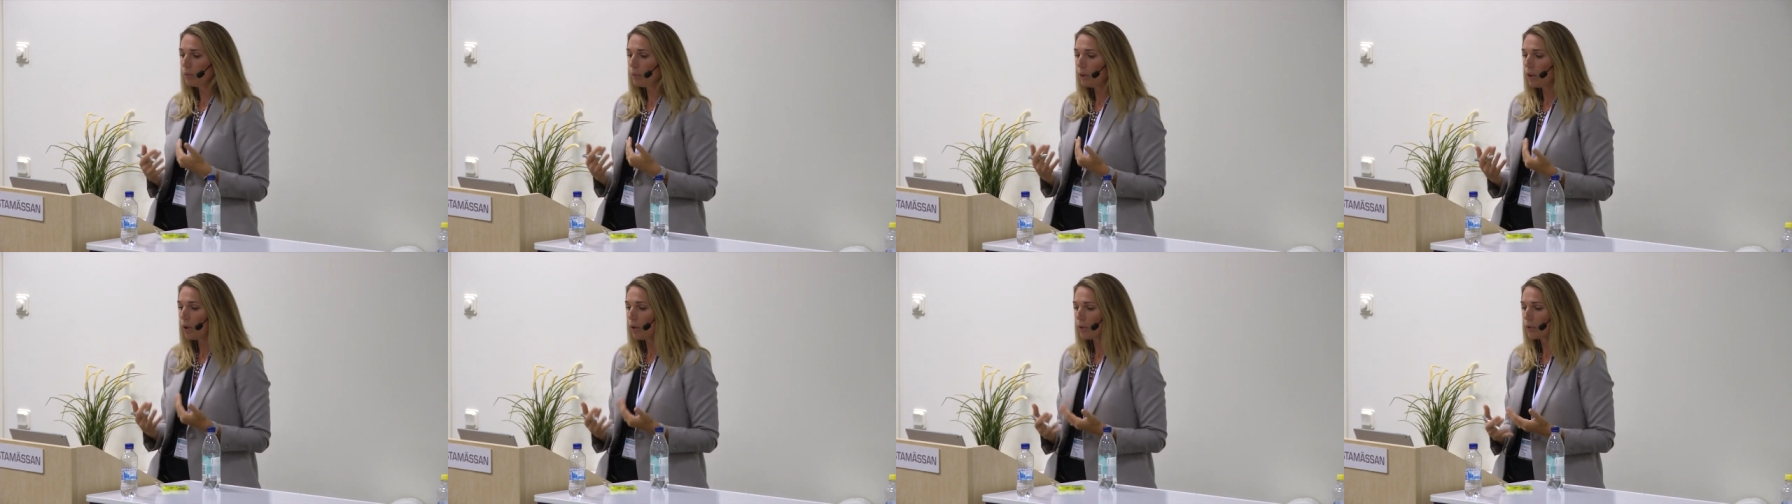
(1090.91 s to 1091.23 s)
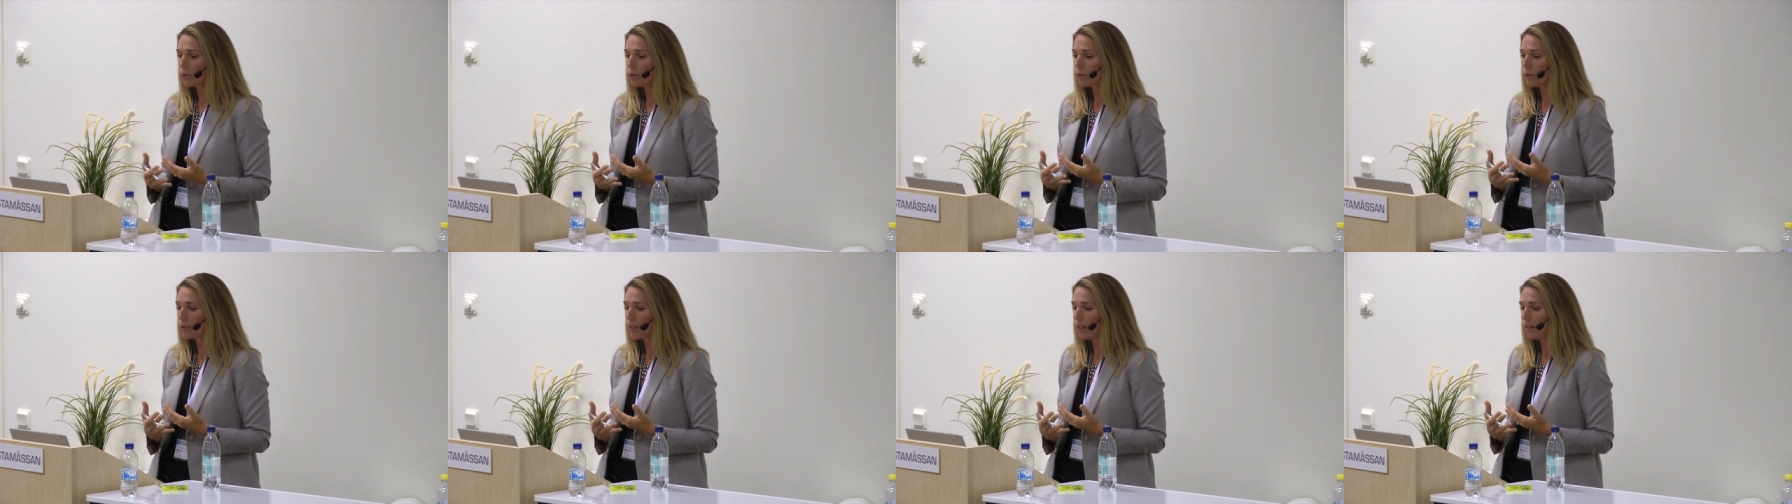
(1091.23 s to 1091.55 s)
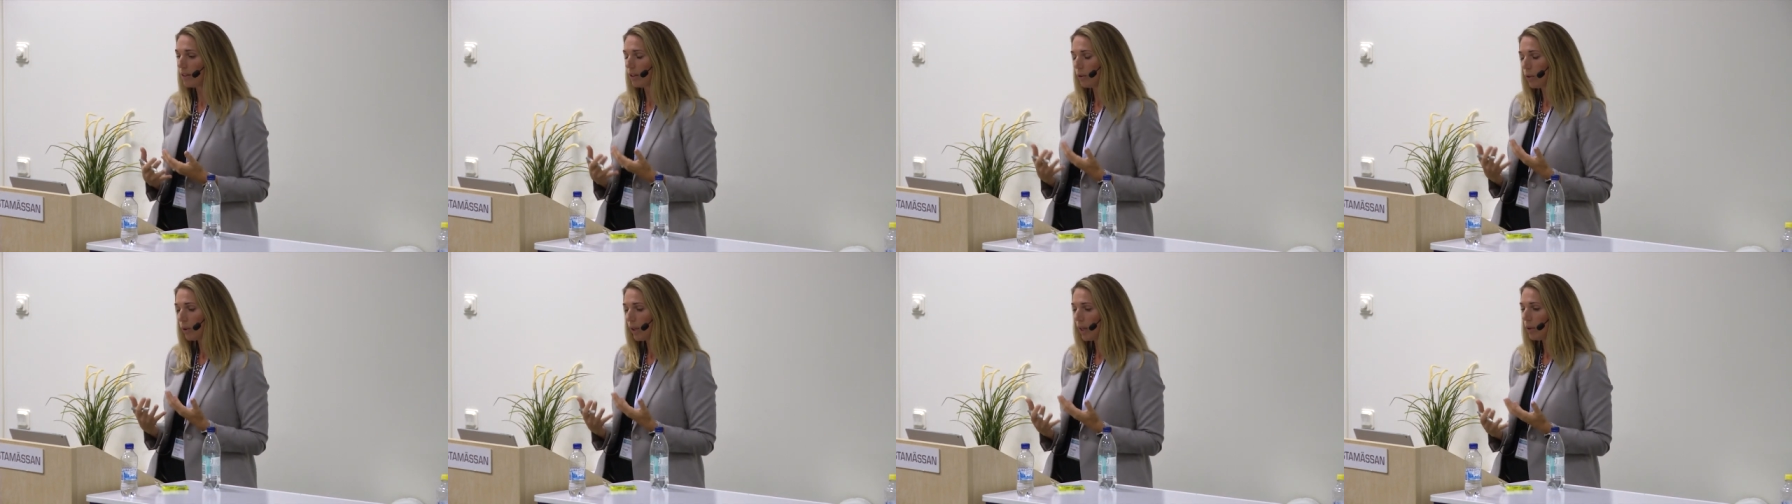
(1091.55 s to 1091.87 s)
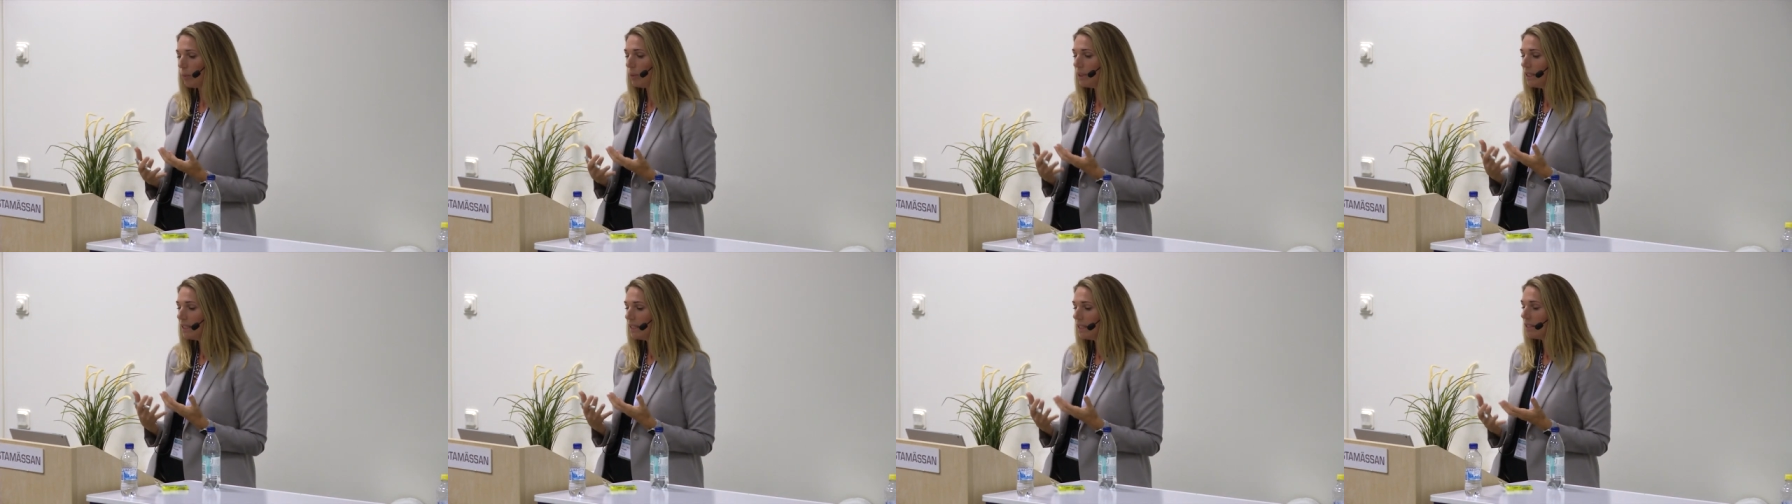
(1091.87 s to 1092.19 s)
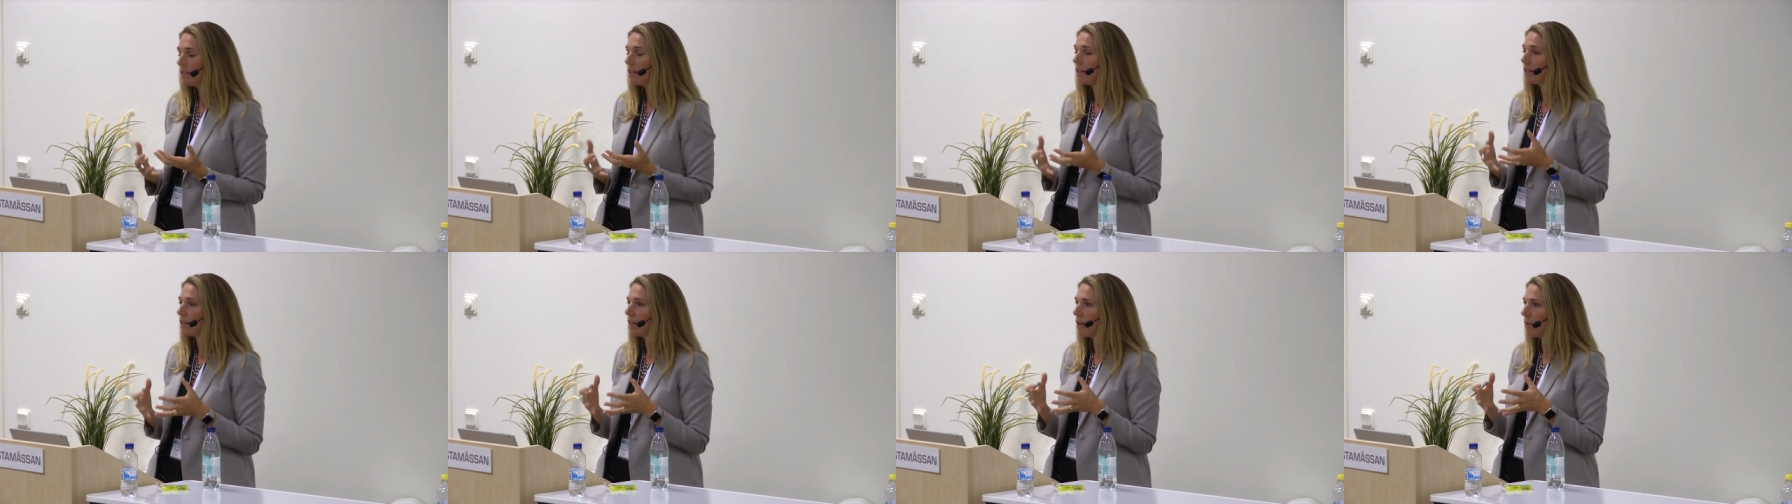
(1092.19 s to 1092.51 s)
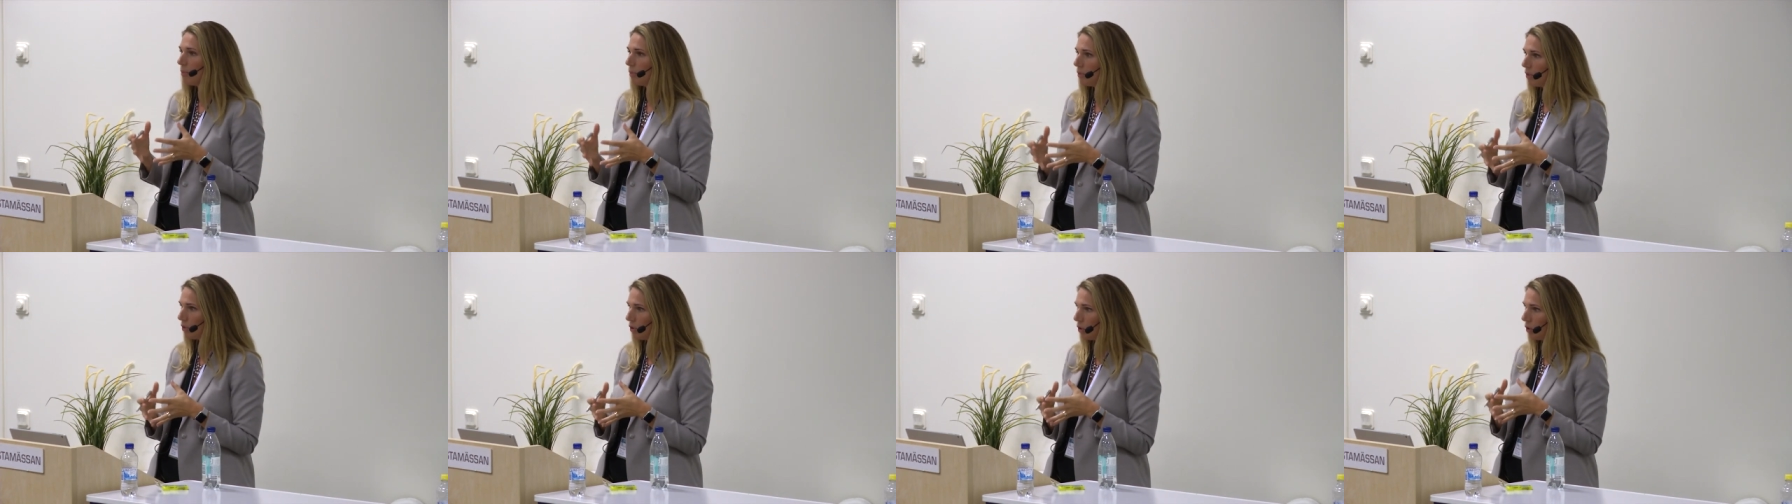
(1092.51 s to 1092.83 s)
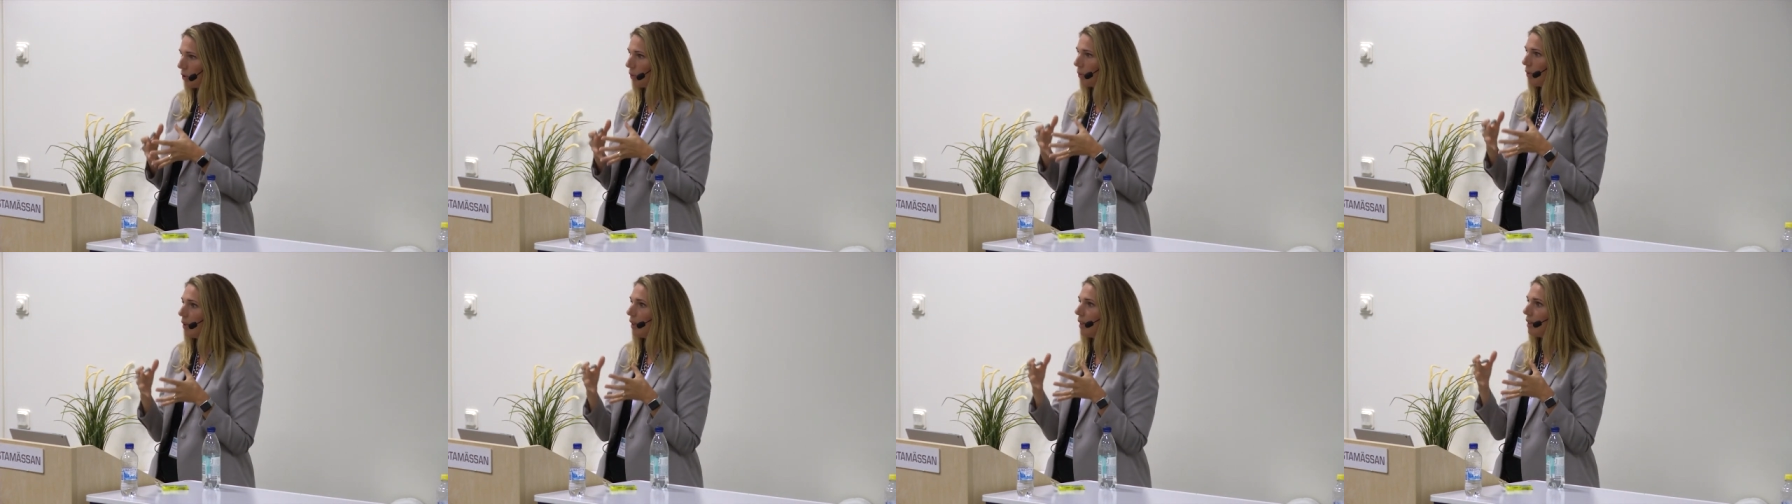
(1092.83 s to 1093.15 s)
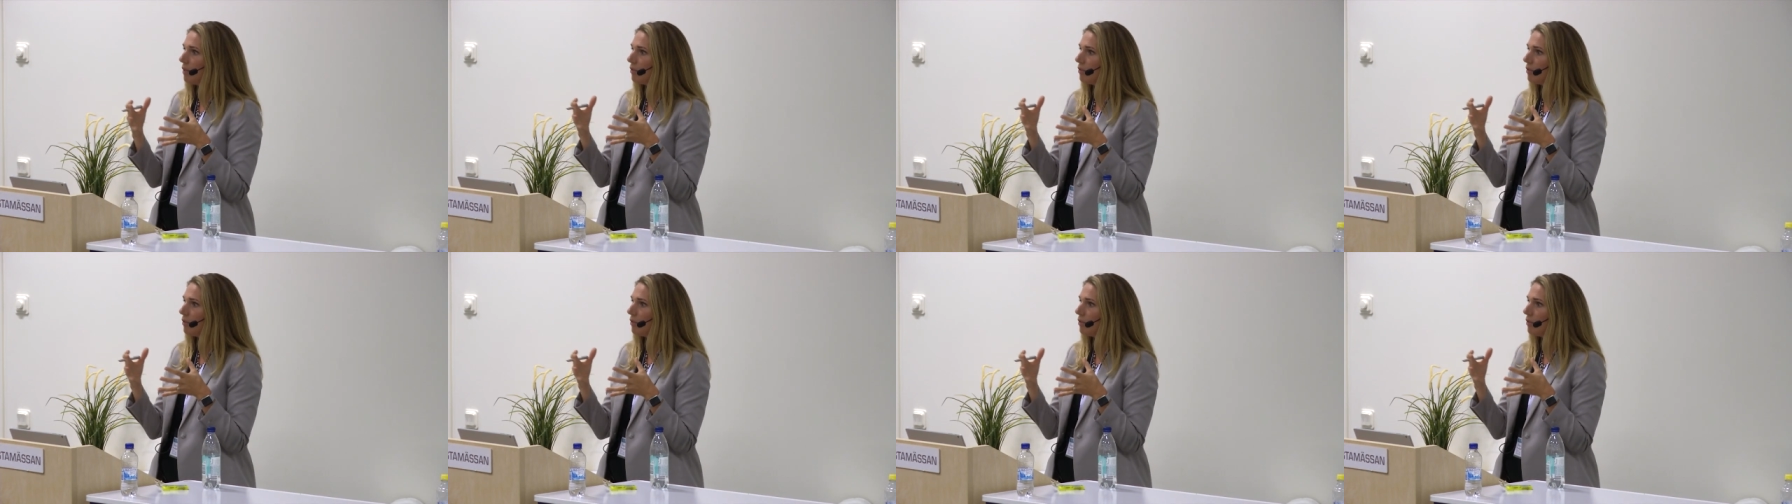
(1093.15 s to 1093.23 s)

we also said that okay we need some you know